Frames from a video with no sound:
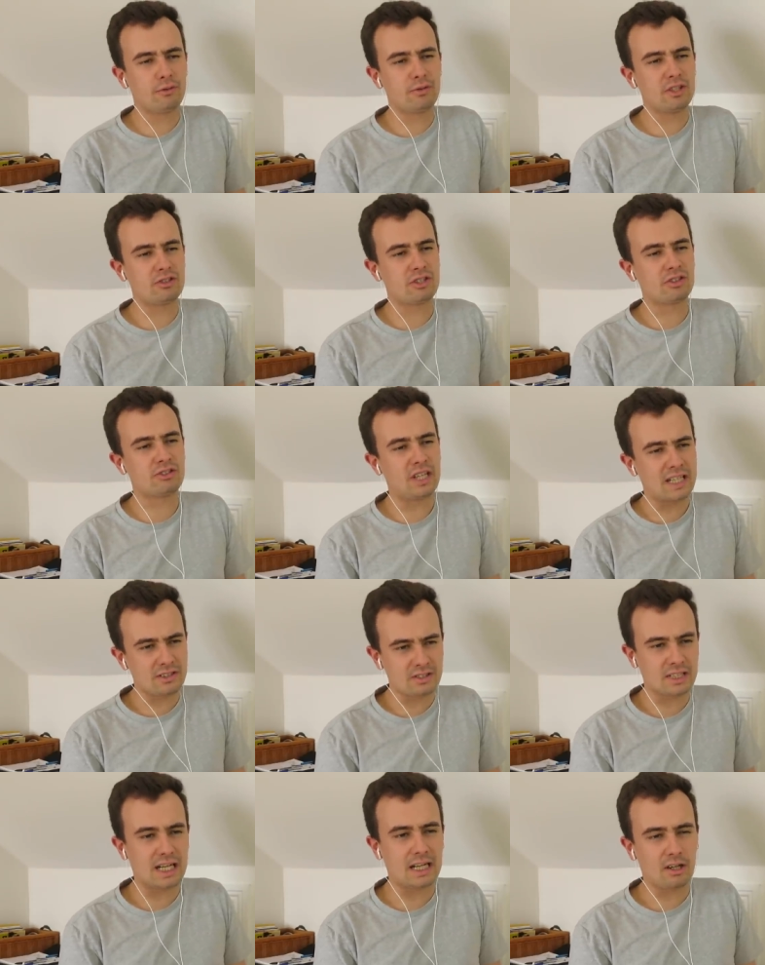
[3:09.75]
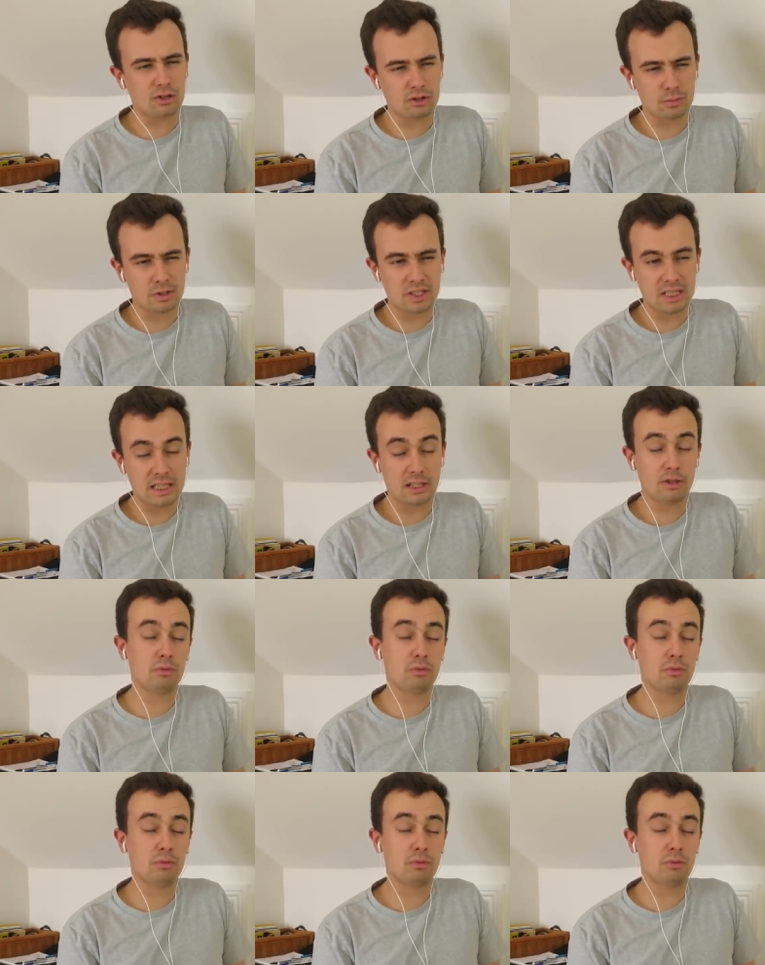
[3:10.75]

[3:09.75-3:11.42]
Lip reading: finishing second to Gallard de Menil,